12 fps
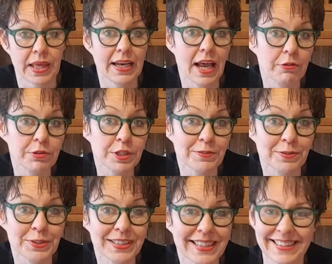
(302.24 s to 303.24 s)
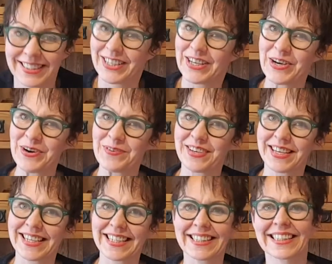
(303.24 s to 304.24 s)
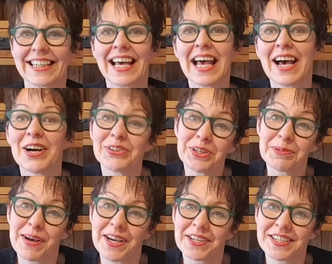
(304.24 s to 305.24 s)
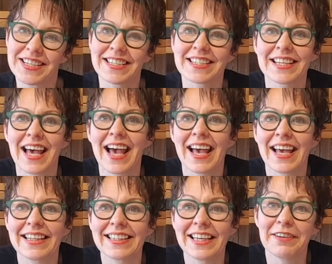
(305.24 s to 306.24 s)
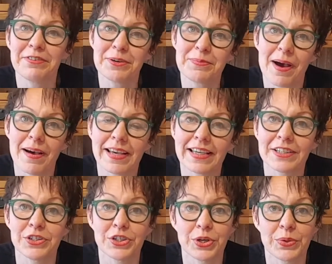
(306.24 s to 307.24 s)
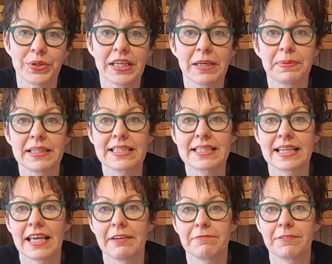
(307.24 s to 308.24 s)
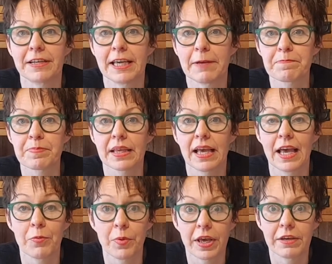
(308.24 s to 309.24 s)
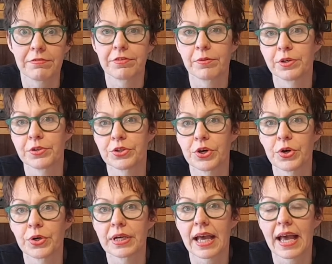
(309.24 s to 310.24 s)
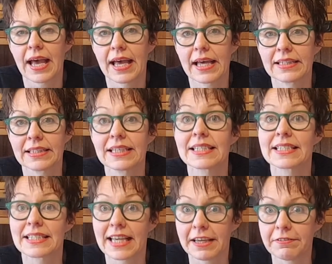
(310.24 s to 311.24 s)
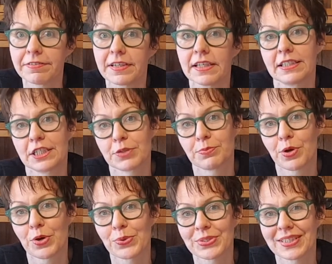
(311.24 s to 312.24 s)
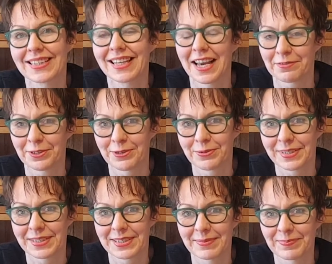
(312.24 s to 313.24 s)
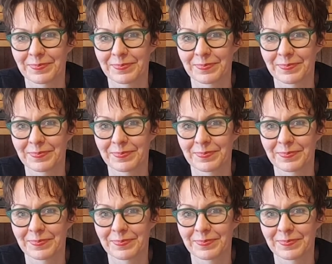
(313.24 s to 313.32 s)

And how to avoid it? Go vegan. Don't buy cheese. And if you buy, keep it safely away from your dog and safely dispose the leftovers.